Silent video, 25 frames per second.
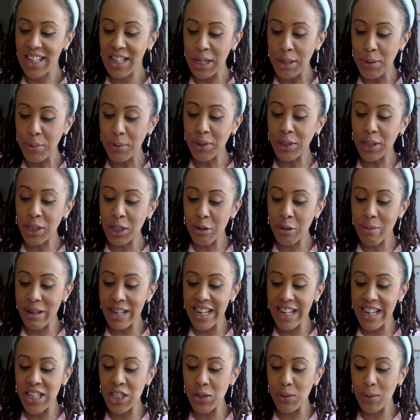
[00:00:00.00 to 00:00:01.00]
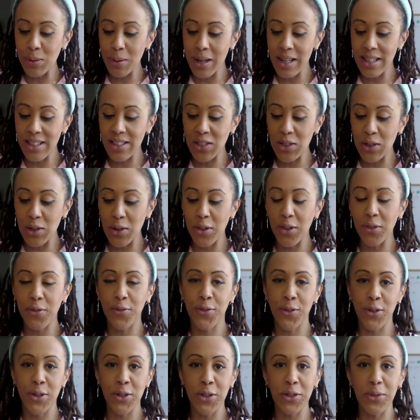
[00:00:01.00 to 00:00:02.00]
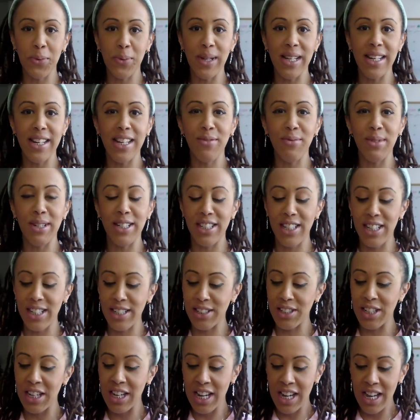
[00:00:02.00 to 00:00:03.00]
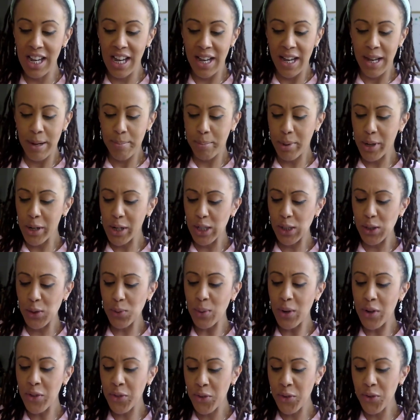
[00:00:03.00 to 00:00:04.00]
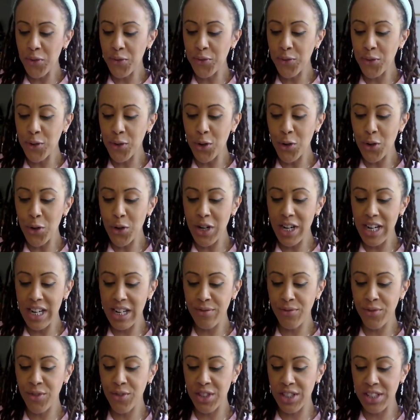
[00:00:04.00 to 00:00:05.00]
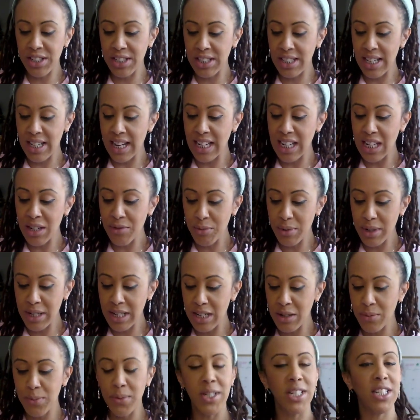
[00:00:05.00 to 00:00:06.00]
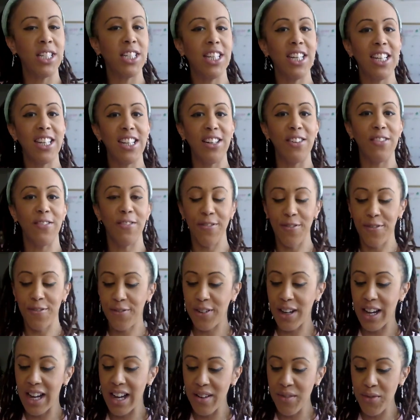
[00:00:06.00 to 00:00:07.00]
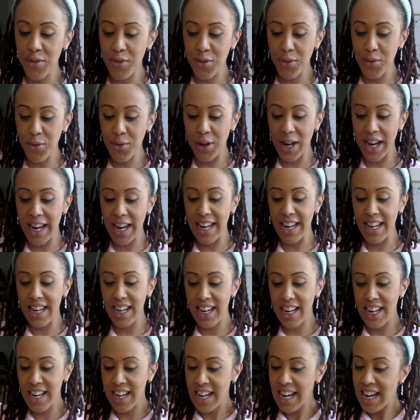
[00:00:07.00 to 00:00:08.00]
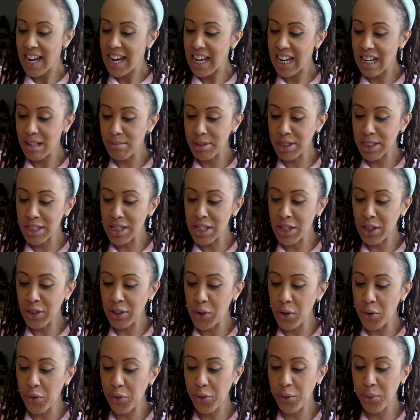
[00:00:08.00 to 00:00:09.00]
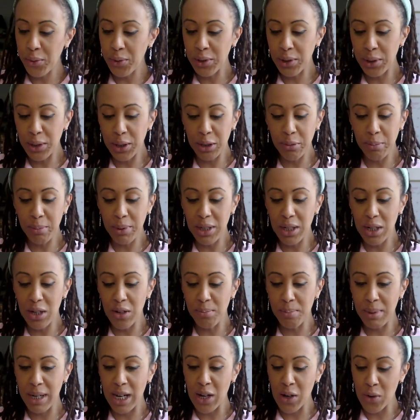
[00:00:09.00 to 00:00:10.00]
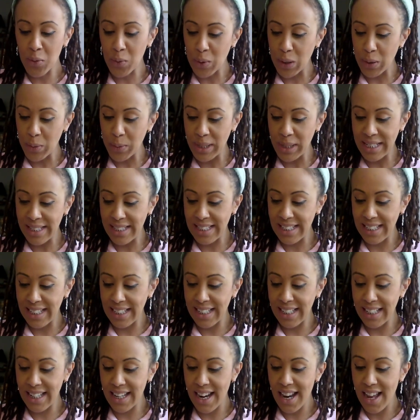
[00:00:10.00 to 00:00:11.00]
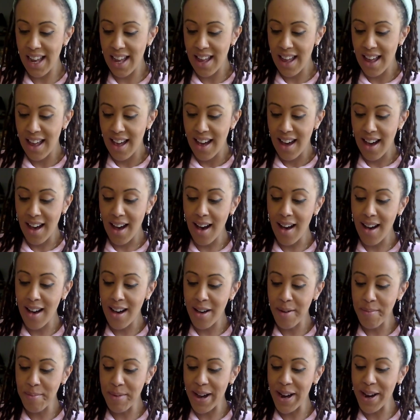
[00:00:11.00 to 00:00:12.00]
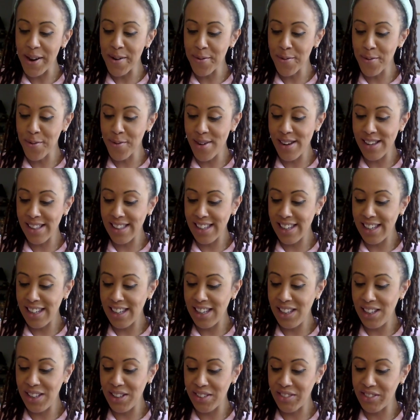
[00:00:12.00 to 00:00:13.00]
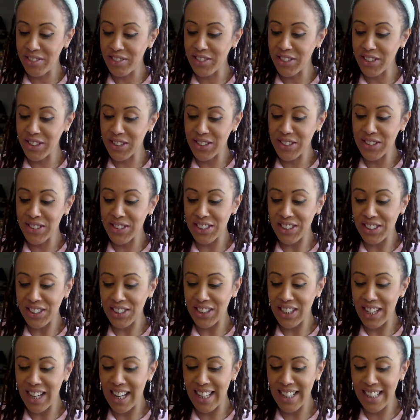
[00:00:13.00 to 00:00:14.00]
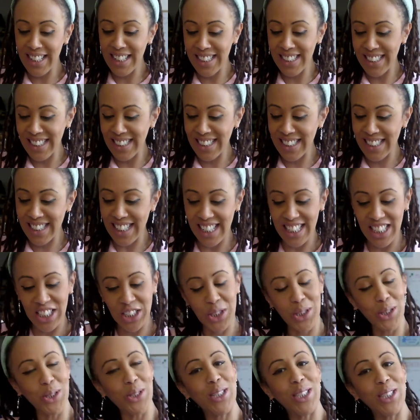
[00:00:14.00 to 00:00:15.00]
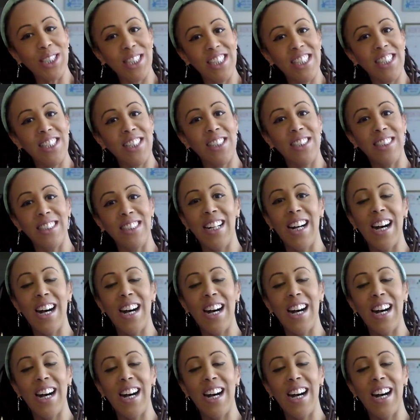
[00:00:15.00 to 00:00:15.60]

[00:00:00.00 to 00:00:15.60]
little bit into it. So the first reading we did parts 1 through 4, and for the second reading we did 5 through 8. And I'm just going to go through a little bit about what we did. I really learned a lot in these like short little